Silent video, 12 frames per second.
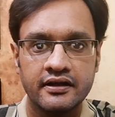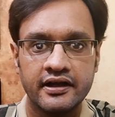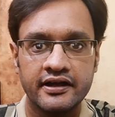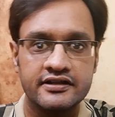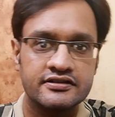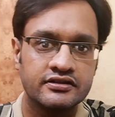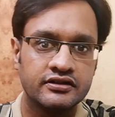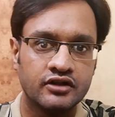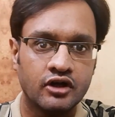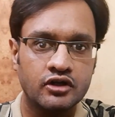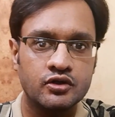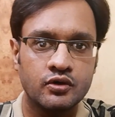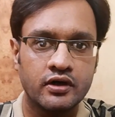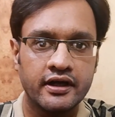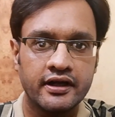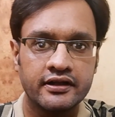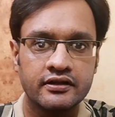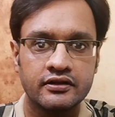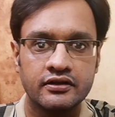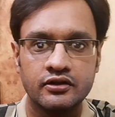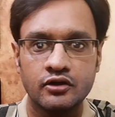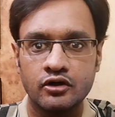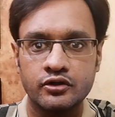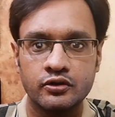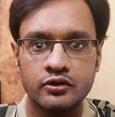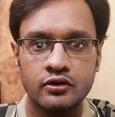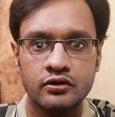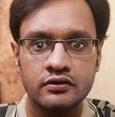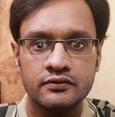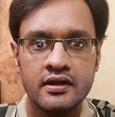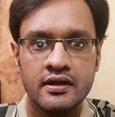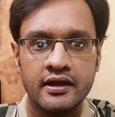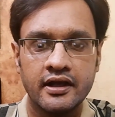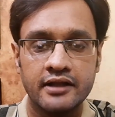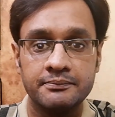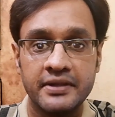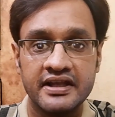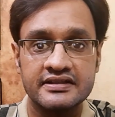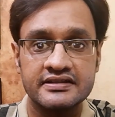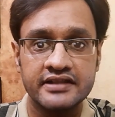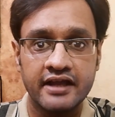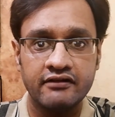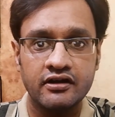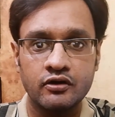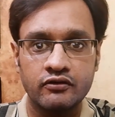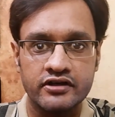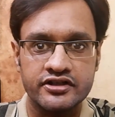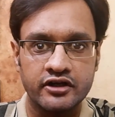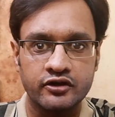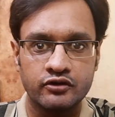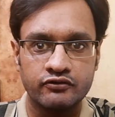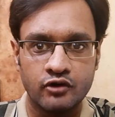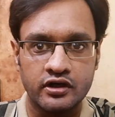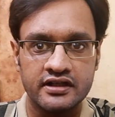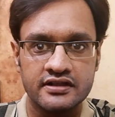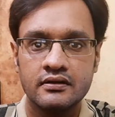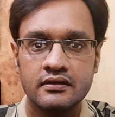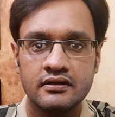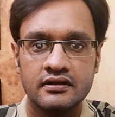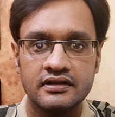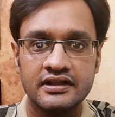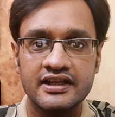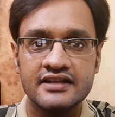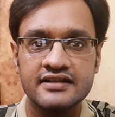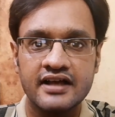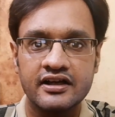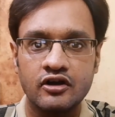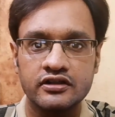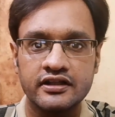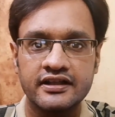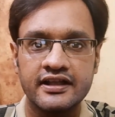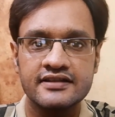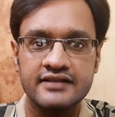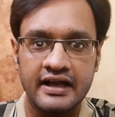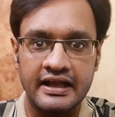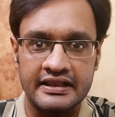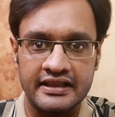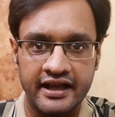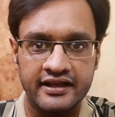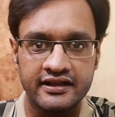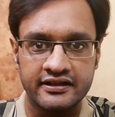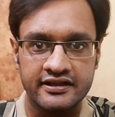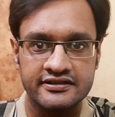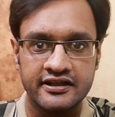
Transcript: It's not too high, not too low, and bass never overshadowed vocals. These are all the things I like in this